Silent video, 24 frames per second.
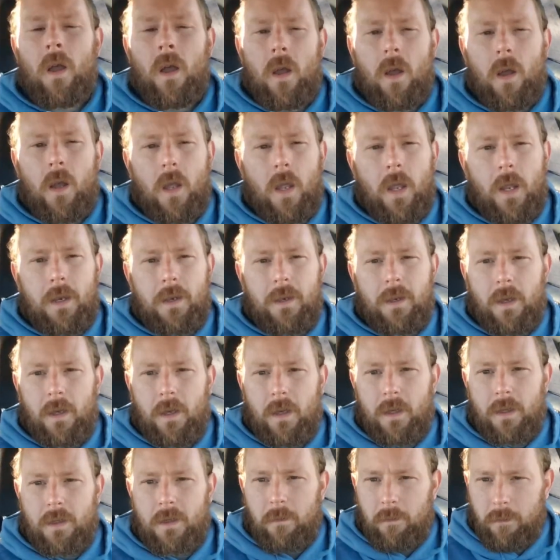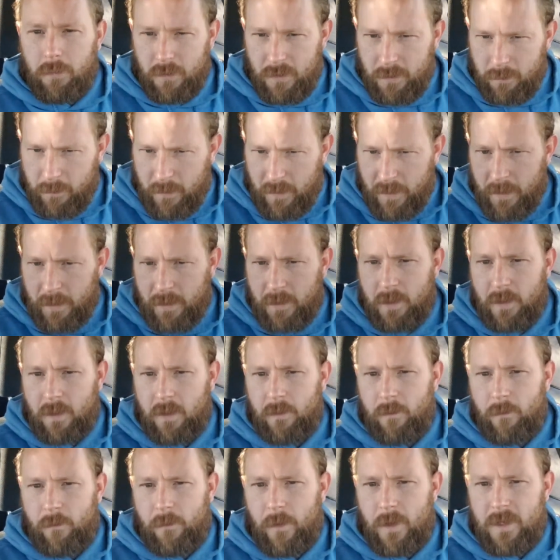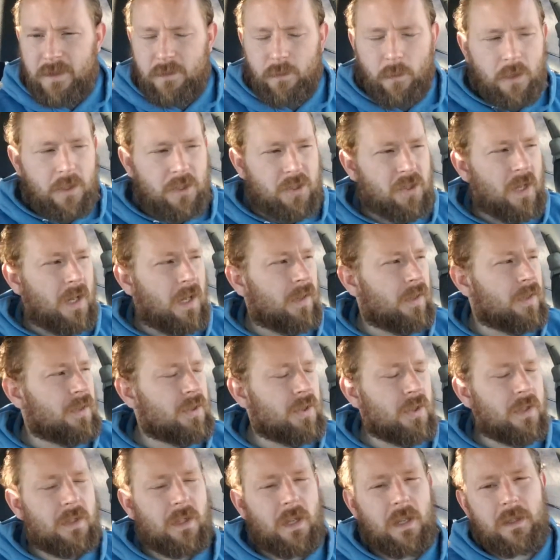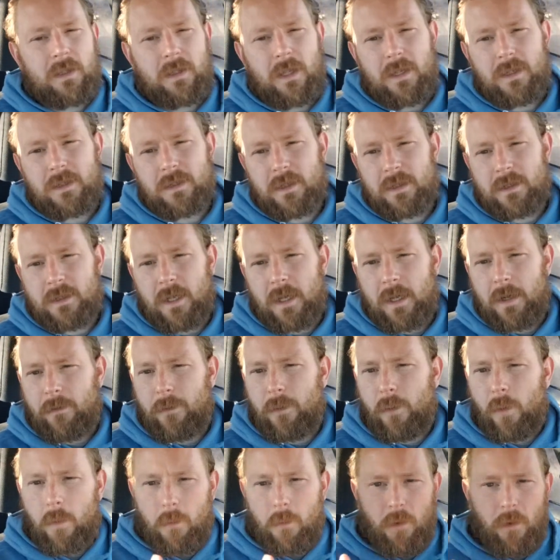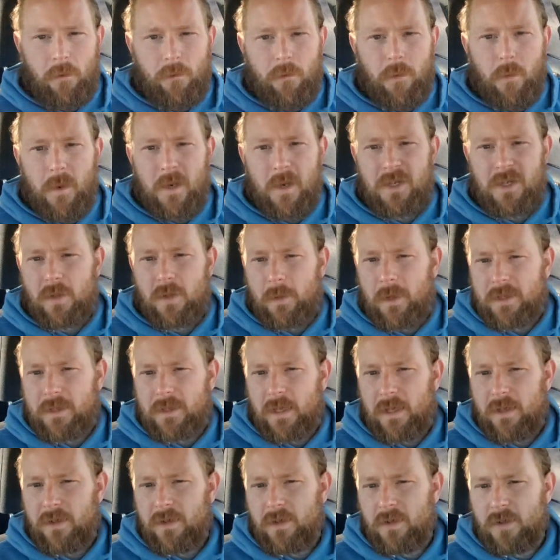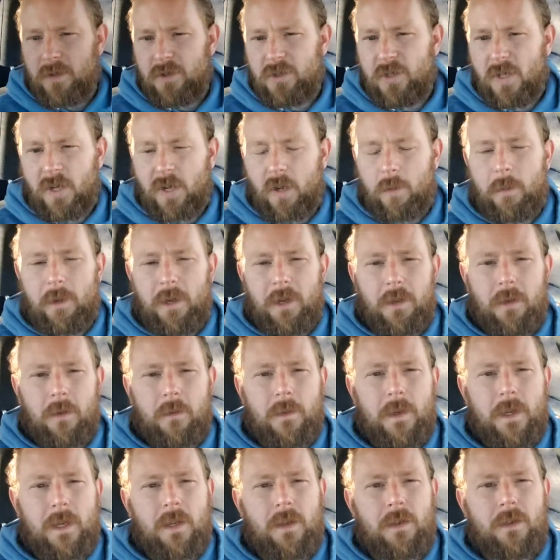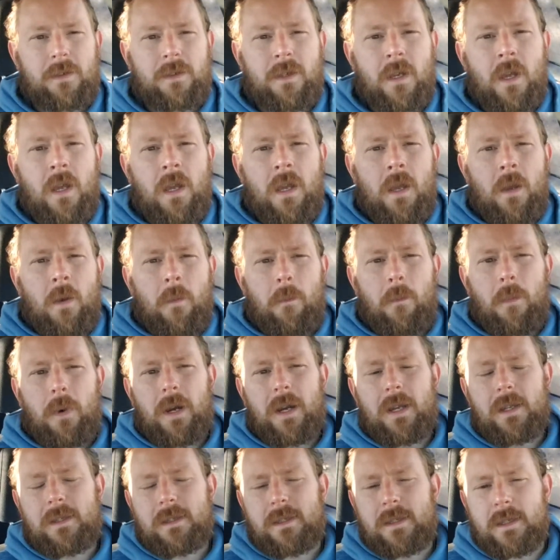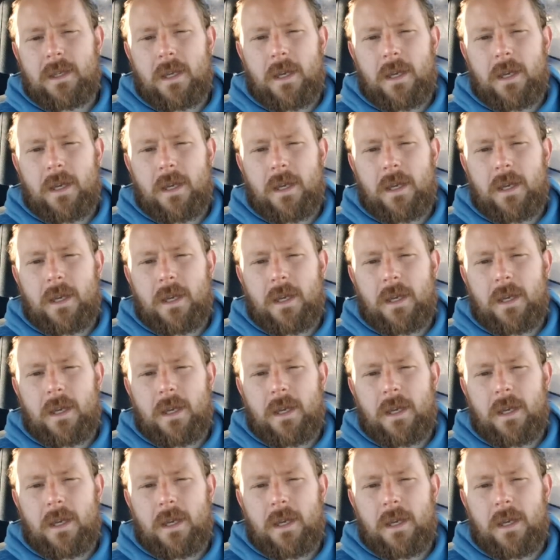and complete my phase 1 challenge and things like that. If you want more information about that, you can check out my other videos. But